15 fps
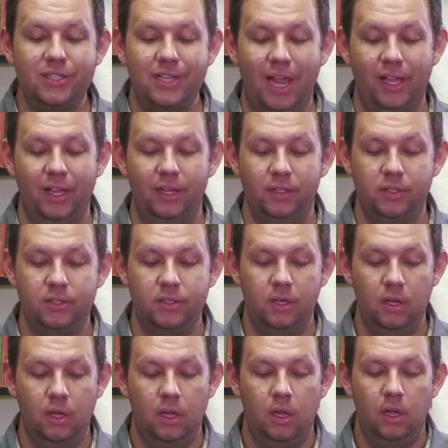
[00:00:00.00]
seconds,
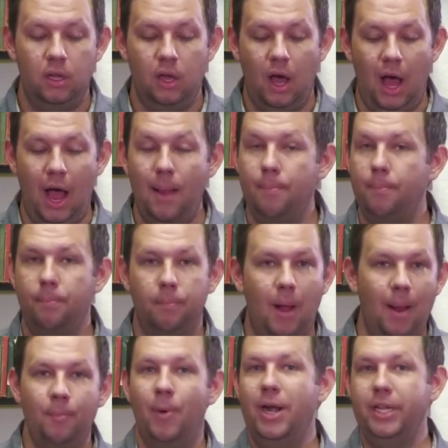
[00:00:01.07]
I'm
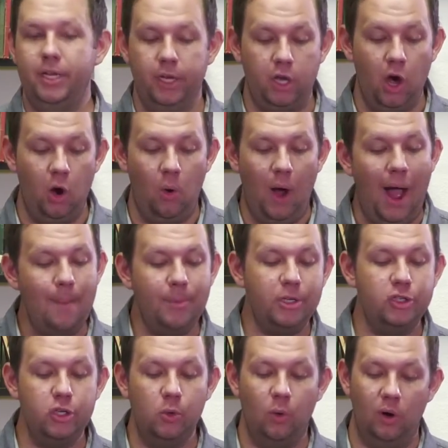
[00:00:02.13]
ready to go. I'm a
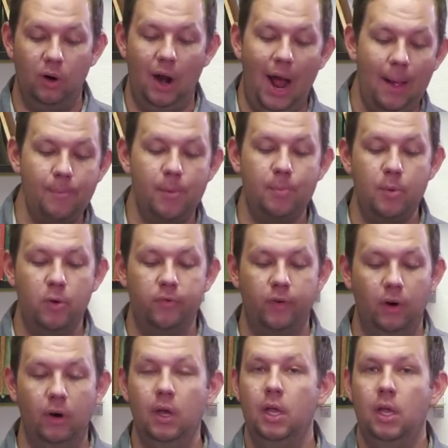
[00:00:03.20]
doer. I'm a
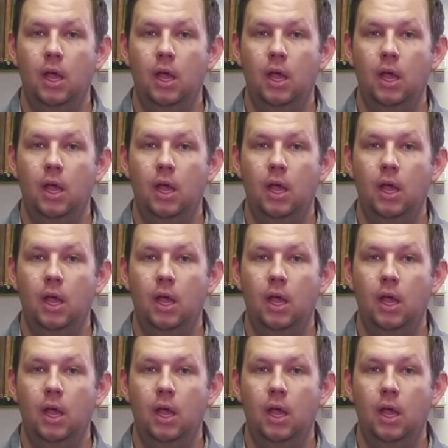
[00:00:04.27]
mover.